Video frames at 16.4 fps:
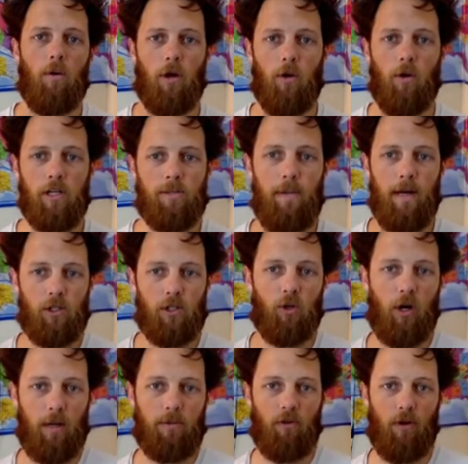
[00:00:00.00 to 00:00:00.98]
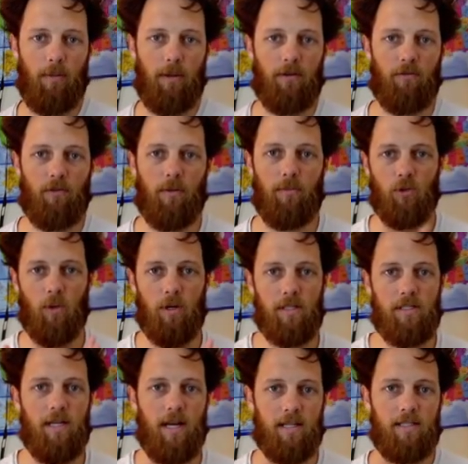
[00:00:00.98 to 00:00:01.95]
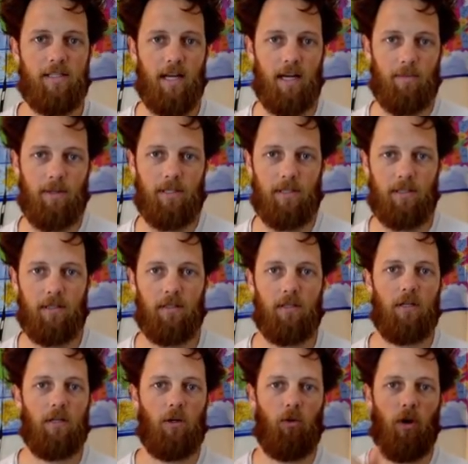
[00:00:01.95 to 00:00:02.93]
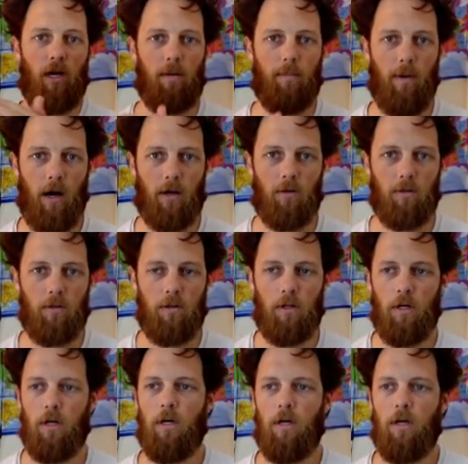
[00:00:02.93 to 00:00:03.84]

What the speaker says: we're going to create spectrograms from it, from 20-second segments, create a model,